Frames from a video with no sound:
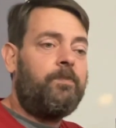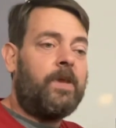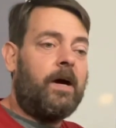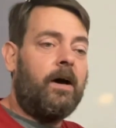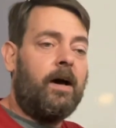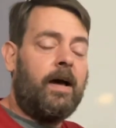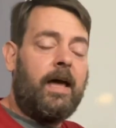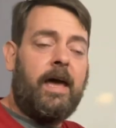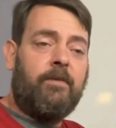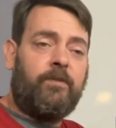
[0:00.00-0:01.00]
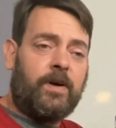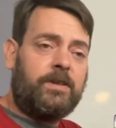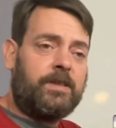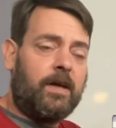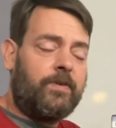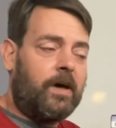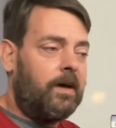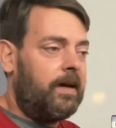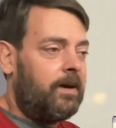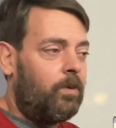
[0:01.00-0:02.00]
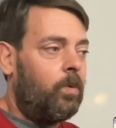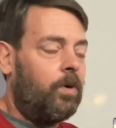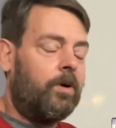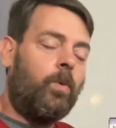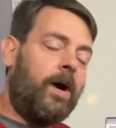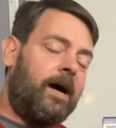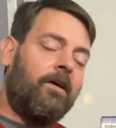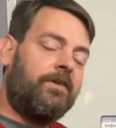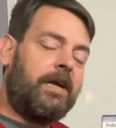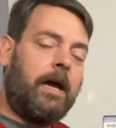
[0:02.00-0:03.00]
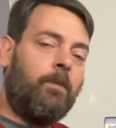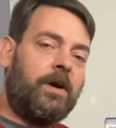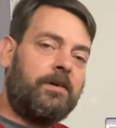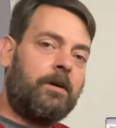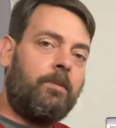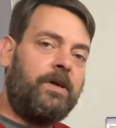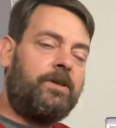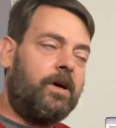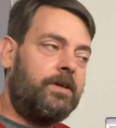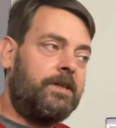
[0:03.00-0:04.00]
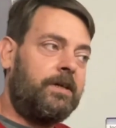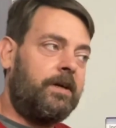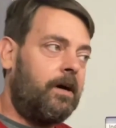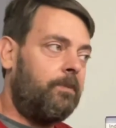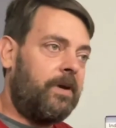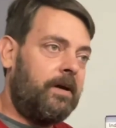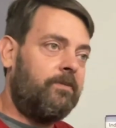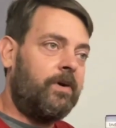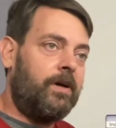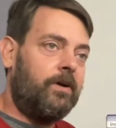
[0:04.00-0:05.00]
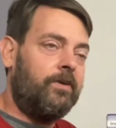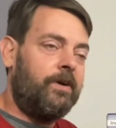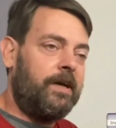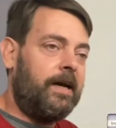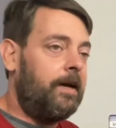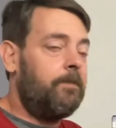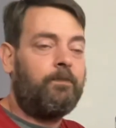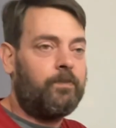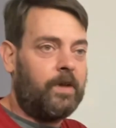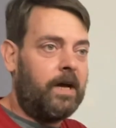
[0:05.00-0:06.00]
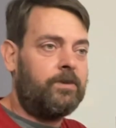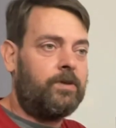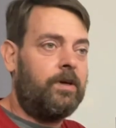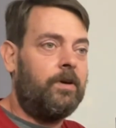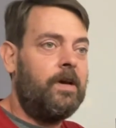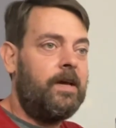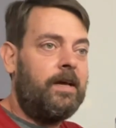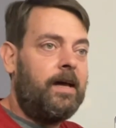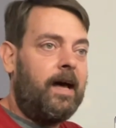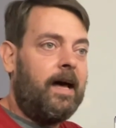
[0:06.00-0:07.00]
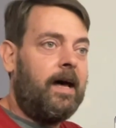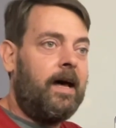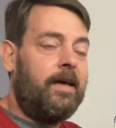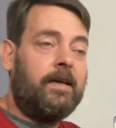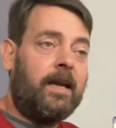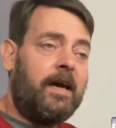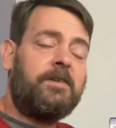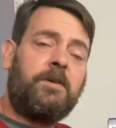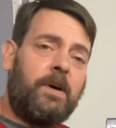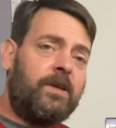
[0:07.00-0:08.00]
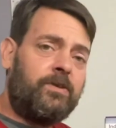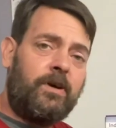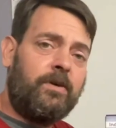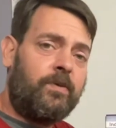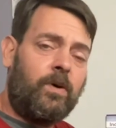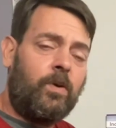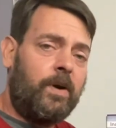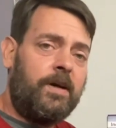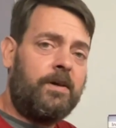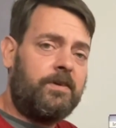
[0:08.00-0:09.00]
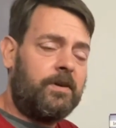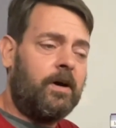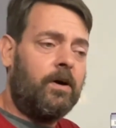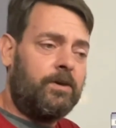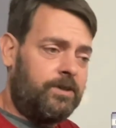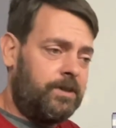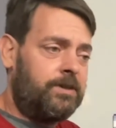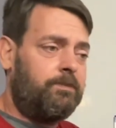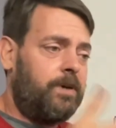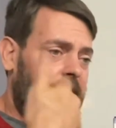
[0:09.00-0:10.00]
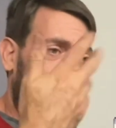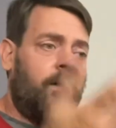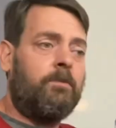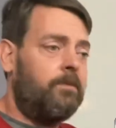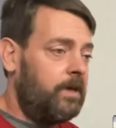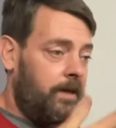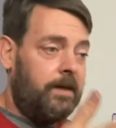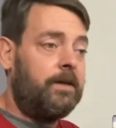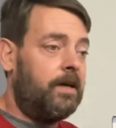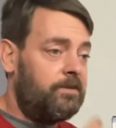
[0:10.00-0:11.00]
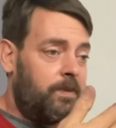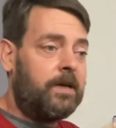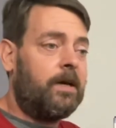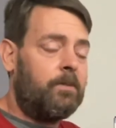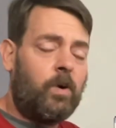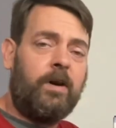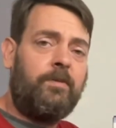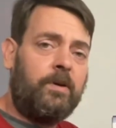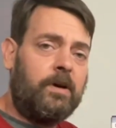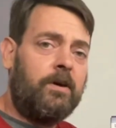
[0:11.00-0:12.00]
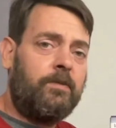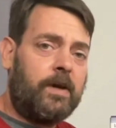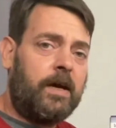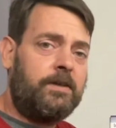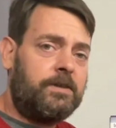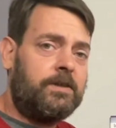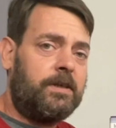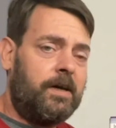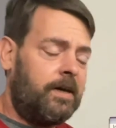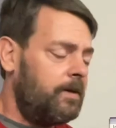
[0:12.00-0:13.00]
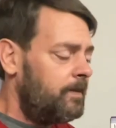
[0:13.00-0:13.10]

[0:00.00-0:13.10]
At first I thought, I don't want a wireless camera because I'm going to be charging it up every other day. Not true. It lasts about 3 or 4 weeks. Just picking up, and it does pick up quite a few notifications a day.